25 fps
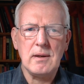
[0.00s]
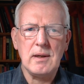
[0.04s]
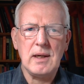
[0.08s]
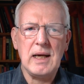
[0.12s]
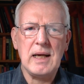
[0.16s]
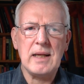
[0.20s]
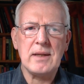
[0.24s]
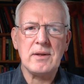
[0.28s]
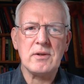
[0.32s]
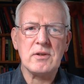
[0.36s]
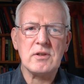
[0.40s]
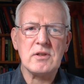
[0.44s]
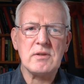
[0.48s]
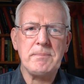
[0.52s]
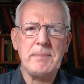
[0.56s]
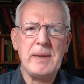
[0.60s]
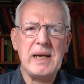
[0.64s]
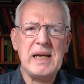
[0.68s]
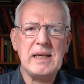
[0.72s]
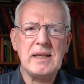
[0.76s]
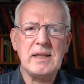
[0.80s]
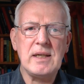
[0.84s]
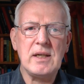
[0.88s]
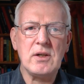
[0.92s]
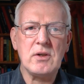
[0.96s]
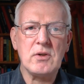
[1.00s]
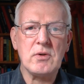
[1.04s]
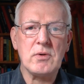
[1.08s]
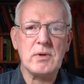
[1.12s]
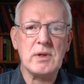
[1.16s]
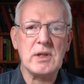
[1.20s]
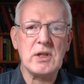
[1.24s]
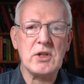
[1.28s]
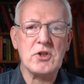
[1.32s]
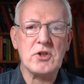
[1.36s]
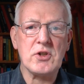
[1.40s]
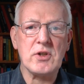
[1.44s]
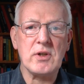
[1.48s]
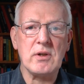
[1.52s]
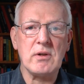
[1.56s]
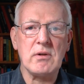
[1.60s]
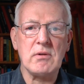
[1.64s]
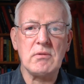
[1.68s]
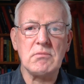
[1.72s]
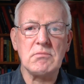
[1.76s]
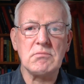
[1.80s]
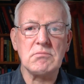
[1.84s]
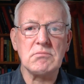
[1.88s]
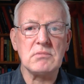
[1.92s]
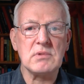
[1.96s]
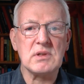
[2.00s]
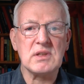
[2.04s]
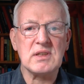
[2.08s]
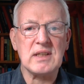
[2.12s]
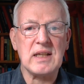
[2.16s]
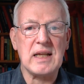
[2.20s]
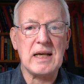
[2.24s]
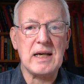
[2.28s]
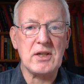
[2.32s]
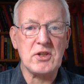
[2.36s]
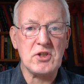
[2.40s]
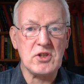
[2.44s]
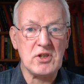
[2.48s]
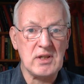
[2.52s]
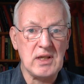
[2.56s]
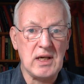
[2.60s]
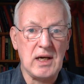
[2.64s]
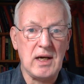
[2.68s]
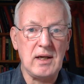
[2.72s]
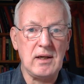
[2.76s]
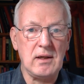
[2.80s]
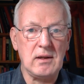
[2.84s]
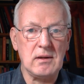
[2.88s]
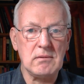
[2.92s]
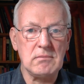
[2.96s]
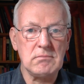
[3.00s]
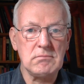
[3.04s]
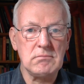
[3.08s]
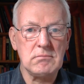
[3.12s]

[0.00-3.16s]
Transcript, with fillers: and there's painting tradition slash style.